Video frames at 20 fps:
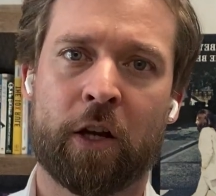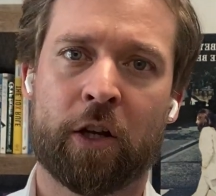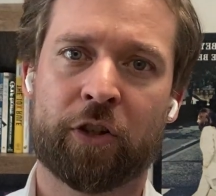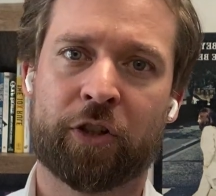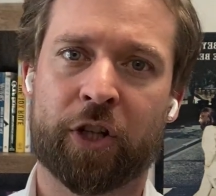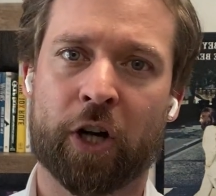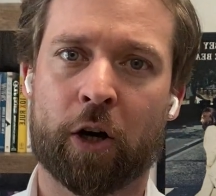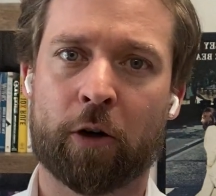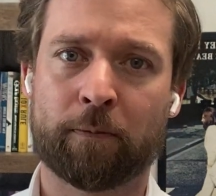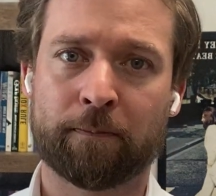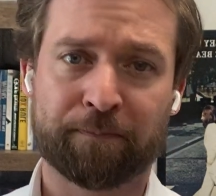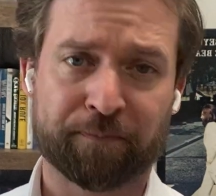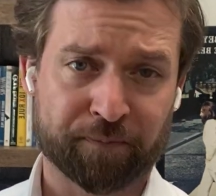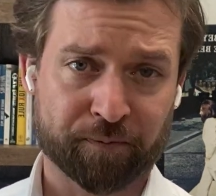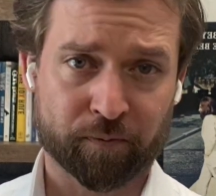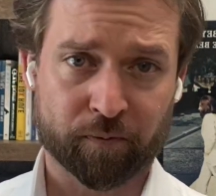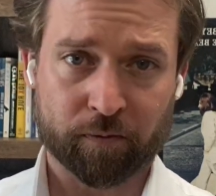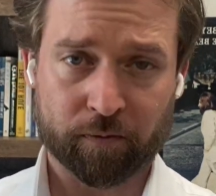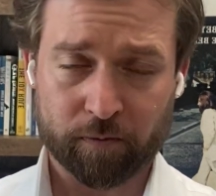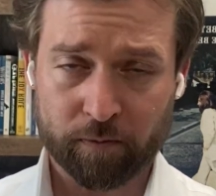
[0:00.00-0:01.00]
So
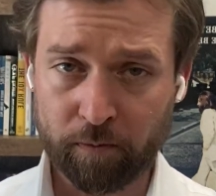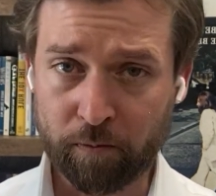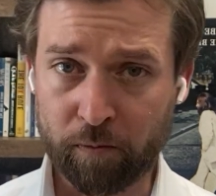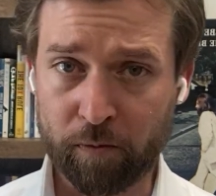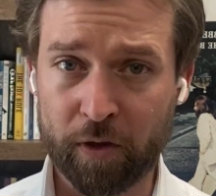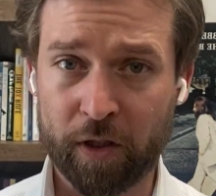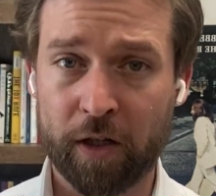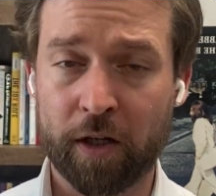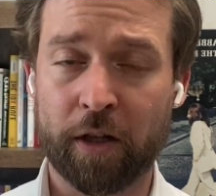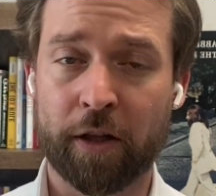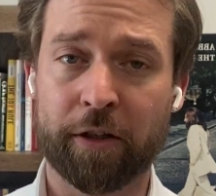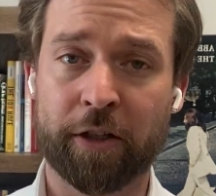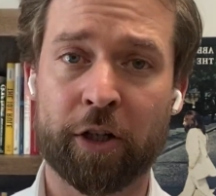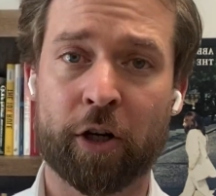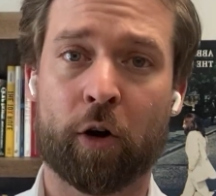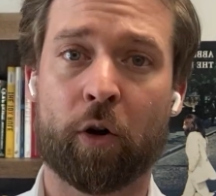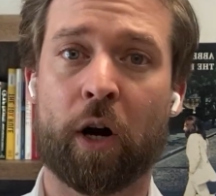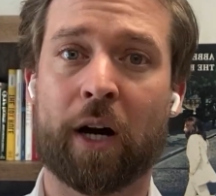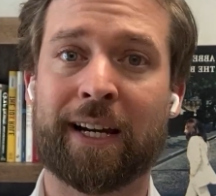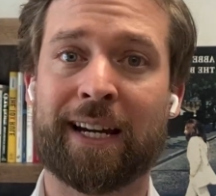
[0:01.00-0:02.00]

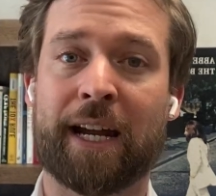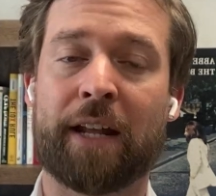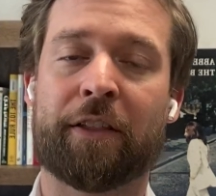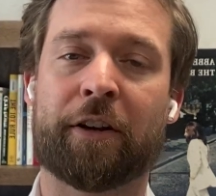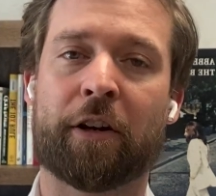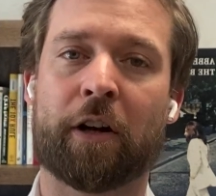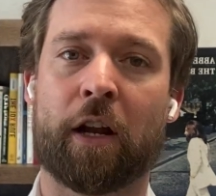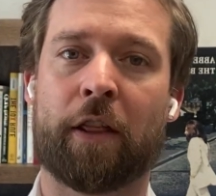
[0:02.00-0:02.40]
again,